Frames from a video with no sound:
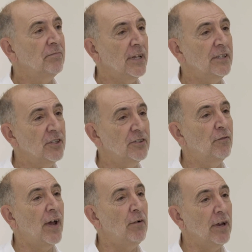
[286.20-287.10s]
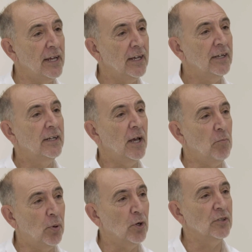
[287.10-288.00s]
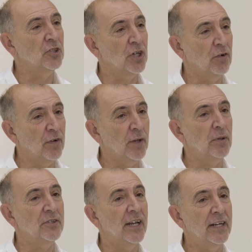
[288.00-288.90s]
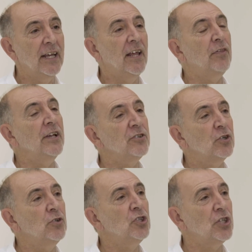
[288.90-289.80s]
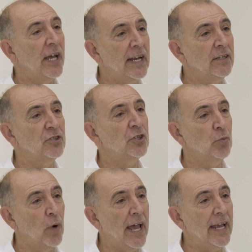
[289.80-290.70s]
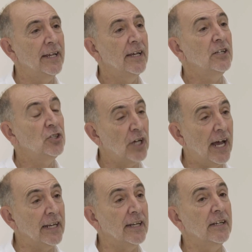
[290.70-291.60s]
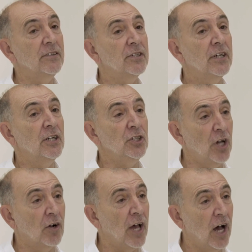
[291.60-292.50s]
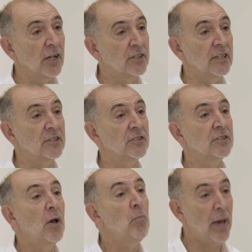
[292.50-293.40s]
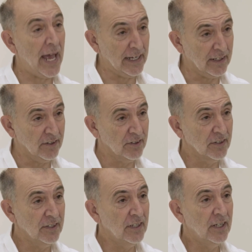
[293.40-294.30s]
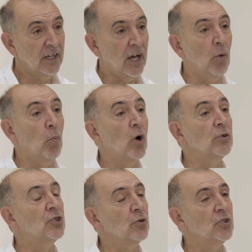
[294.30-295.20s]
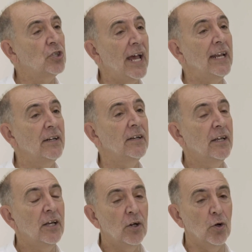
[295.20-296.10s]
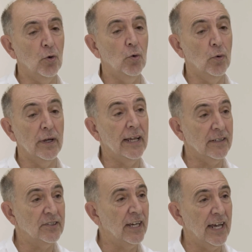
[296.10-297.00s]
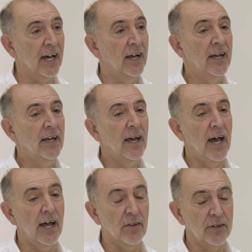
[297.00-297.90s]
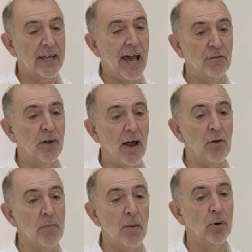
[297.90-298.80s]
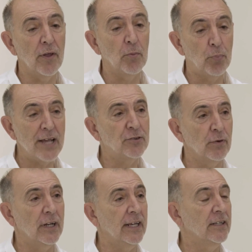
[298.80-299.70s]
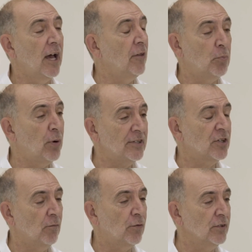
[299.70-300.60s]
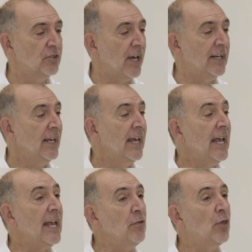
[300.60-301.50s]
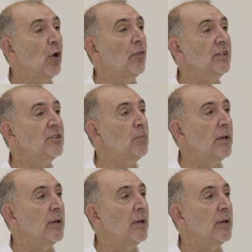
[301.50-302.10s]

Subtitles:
this is a very important show, Philip. He said, this could change the way Chinese young artists paint. And Wang Chongchen, who is here at CAFA, I remember at the press conference said he thought this